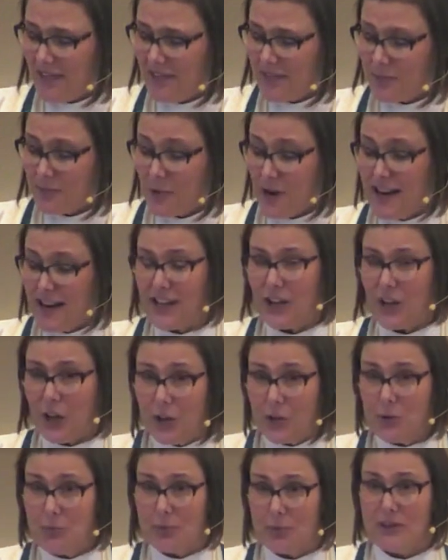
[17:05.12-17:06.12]
of spreading
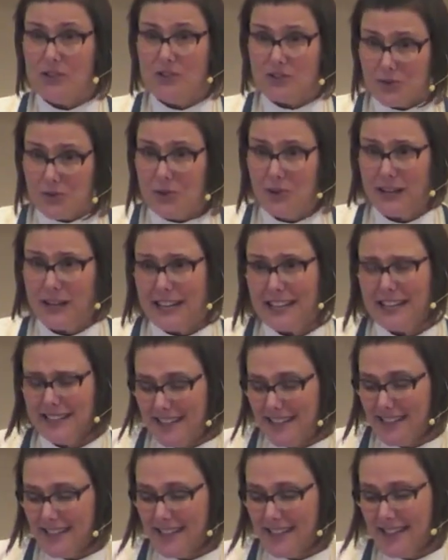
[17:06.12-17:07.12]
hope and joy
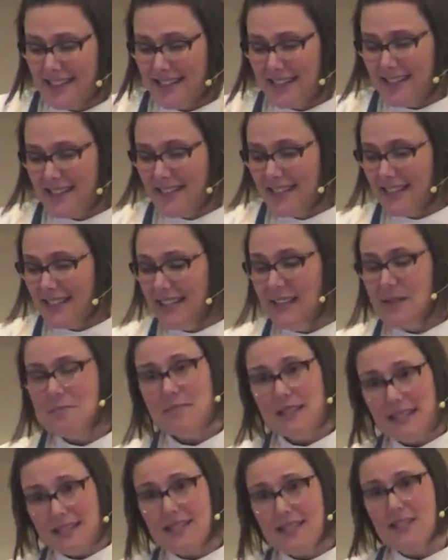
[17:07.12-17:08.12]
in the
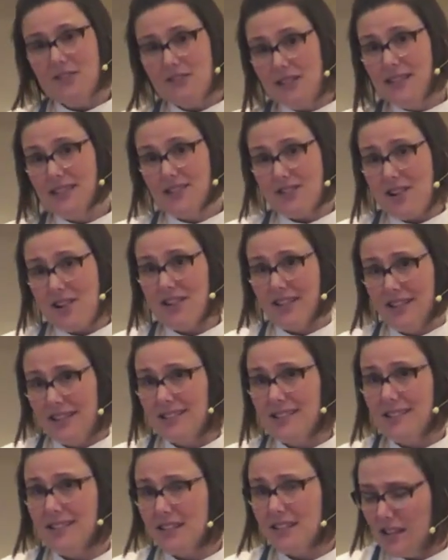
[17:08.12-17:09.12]
midst of this
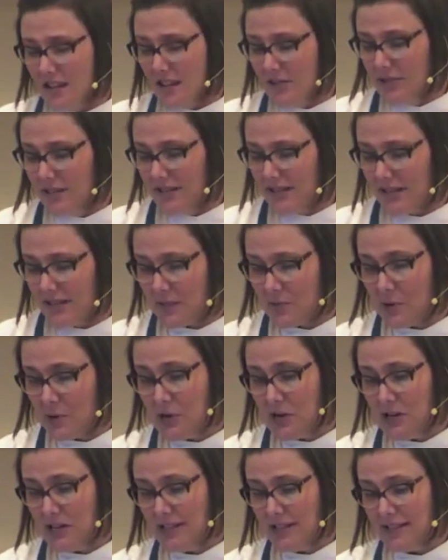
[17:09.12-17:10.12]
darkness that he was
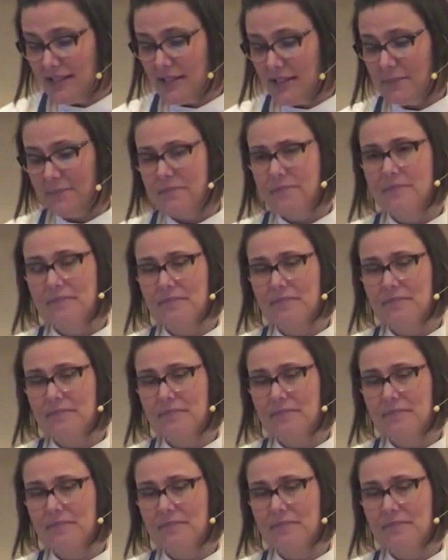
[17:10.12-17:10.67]
experiencing.